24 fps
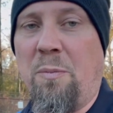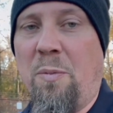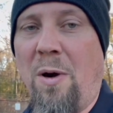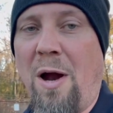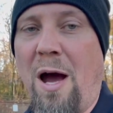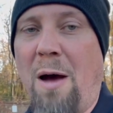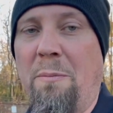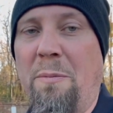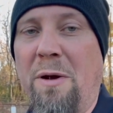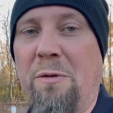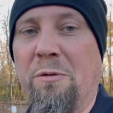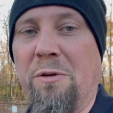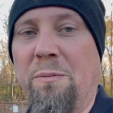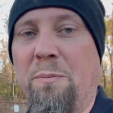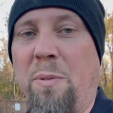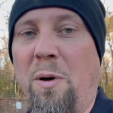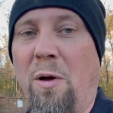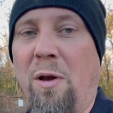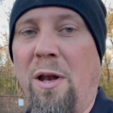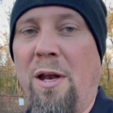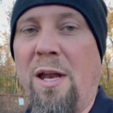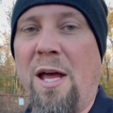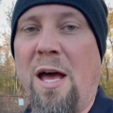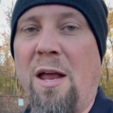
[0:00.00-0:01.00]
problem. It was
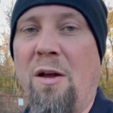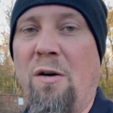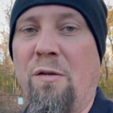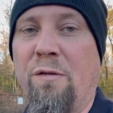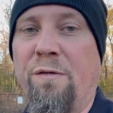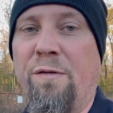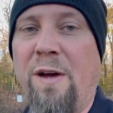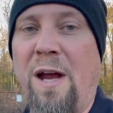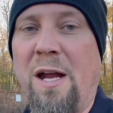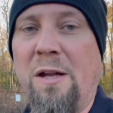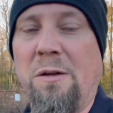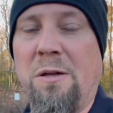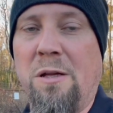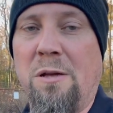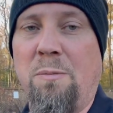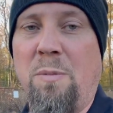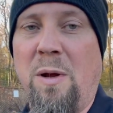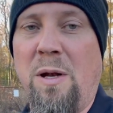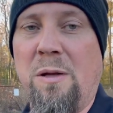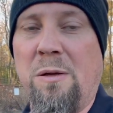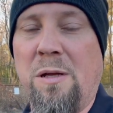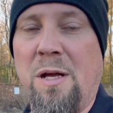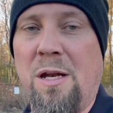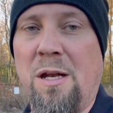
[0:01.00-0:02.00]
pulling that old fence. It's
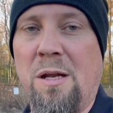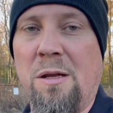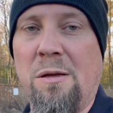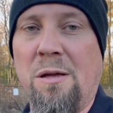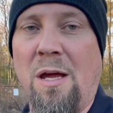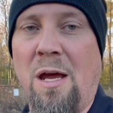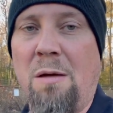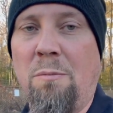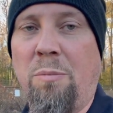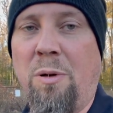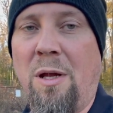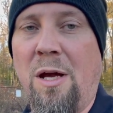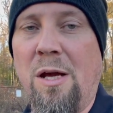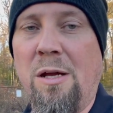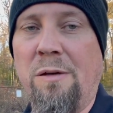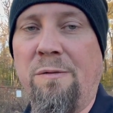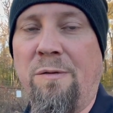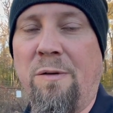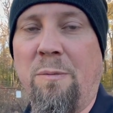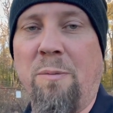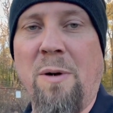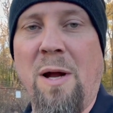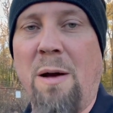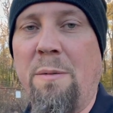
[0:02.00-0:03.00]
been sitting in the same place
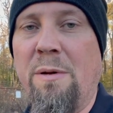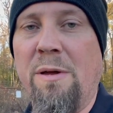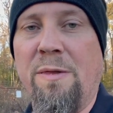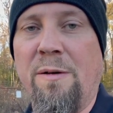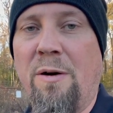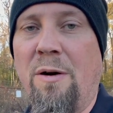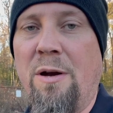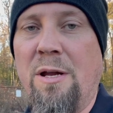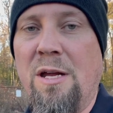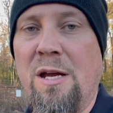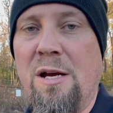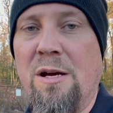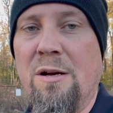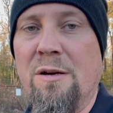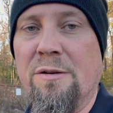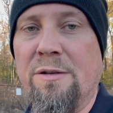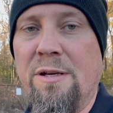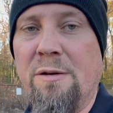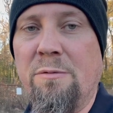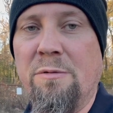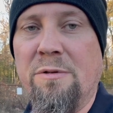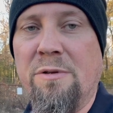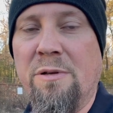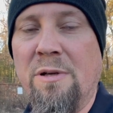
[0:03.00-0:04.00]
for probably 30 years.
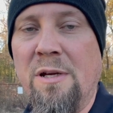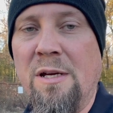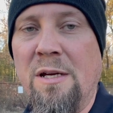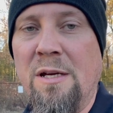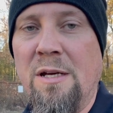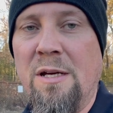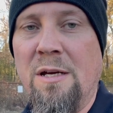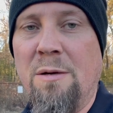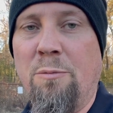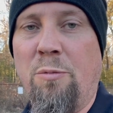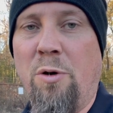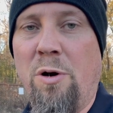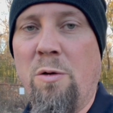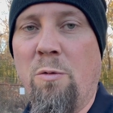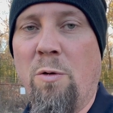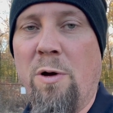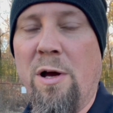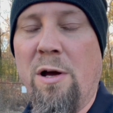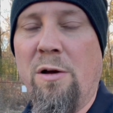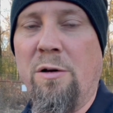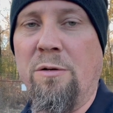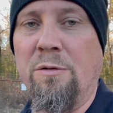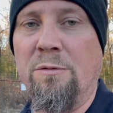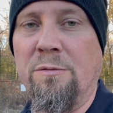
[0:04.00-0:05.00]
It was pretty
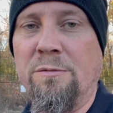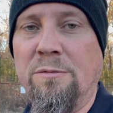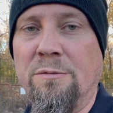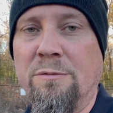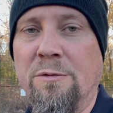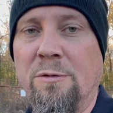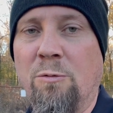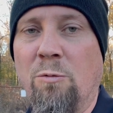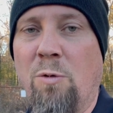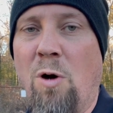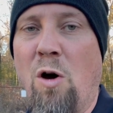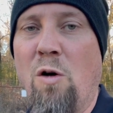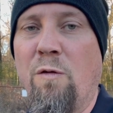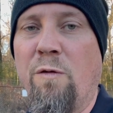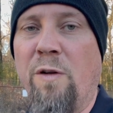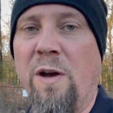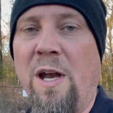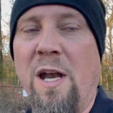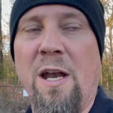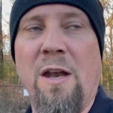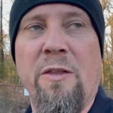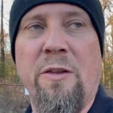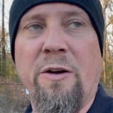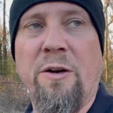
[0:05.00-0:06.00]
well woven
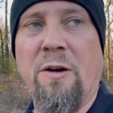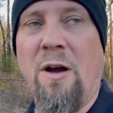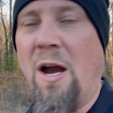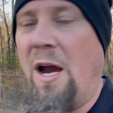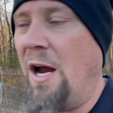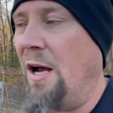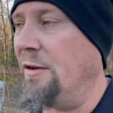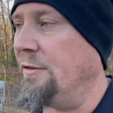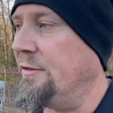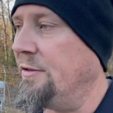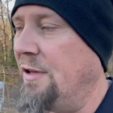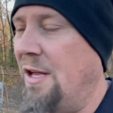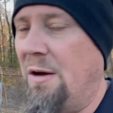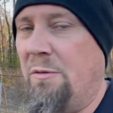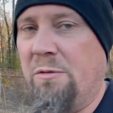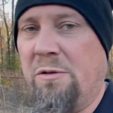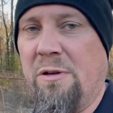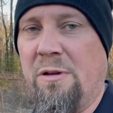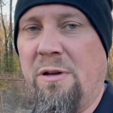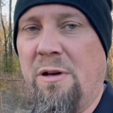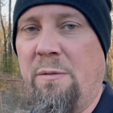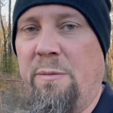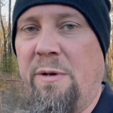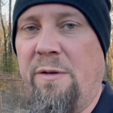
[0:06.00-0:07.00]
into the ground. So that was
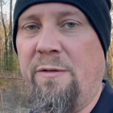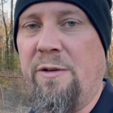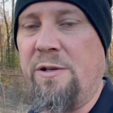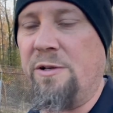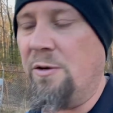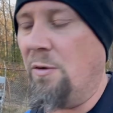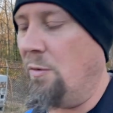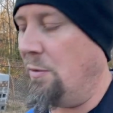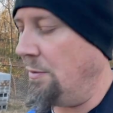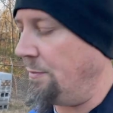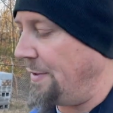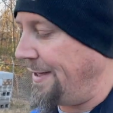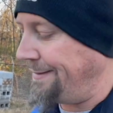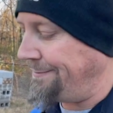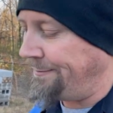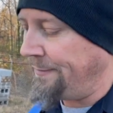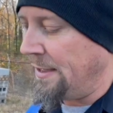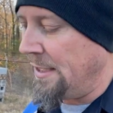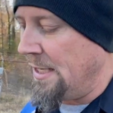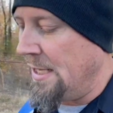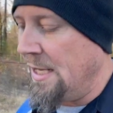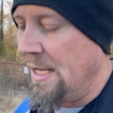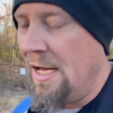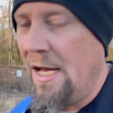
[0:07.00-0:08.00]
a little bit of a chore. But
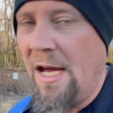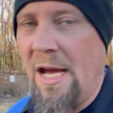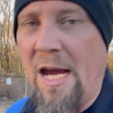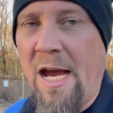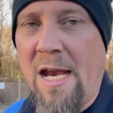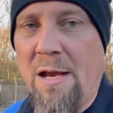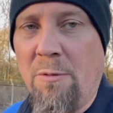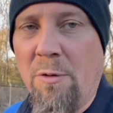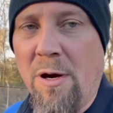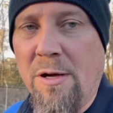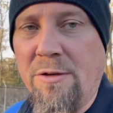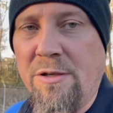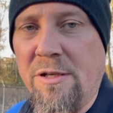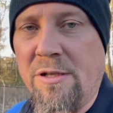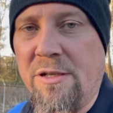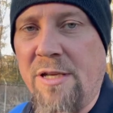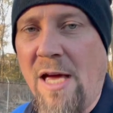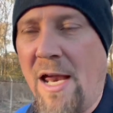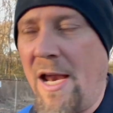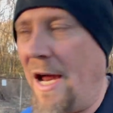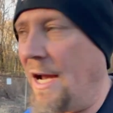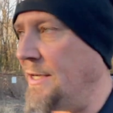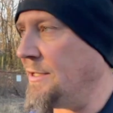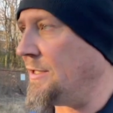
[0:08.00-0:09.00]
anyways, just
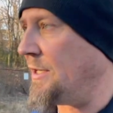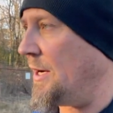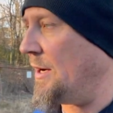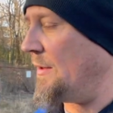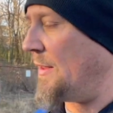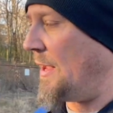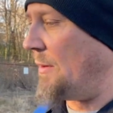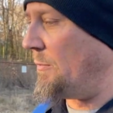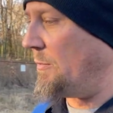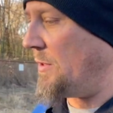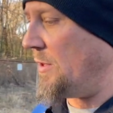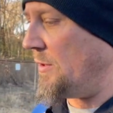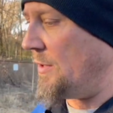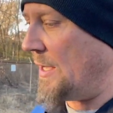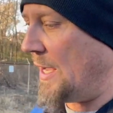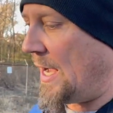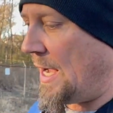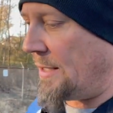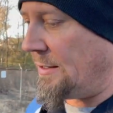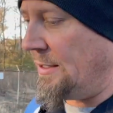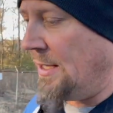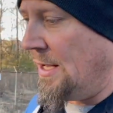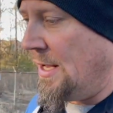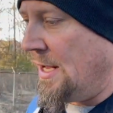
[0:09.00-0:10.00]
thought I'd share that with you
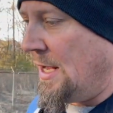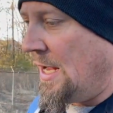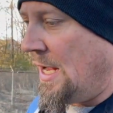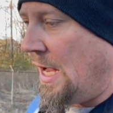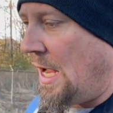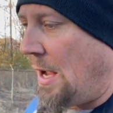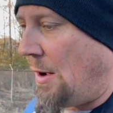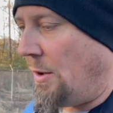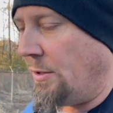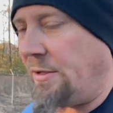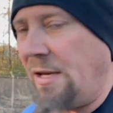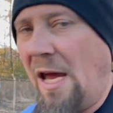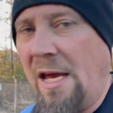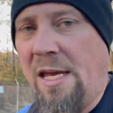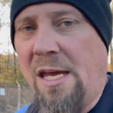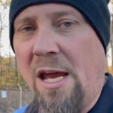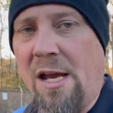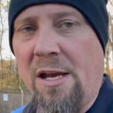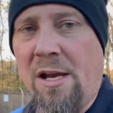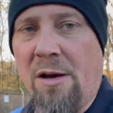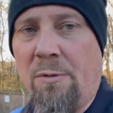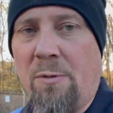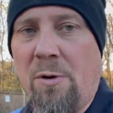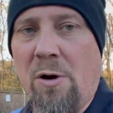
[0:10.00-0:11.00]
guys. I want to take you
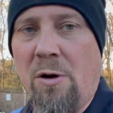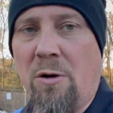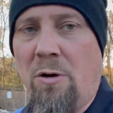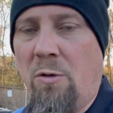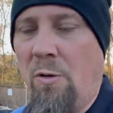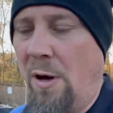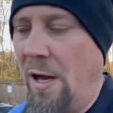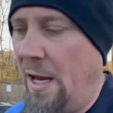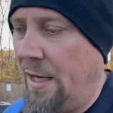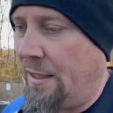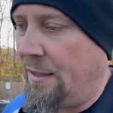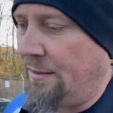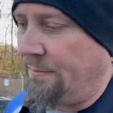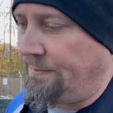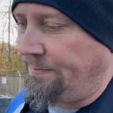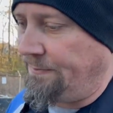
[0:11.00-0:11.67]
in here real quick.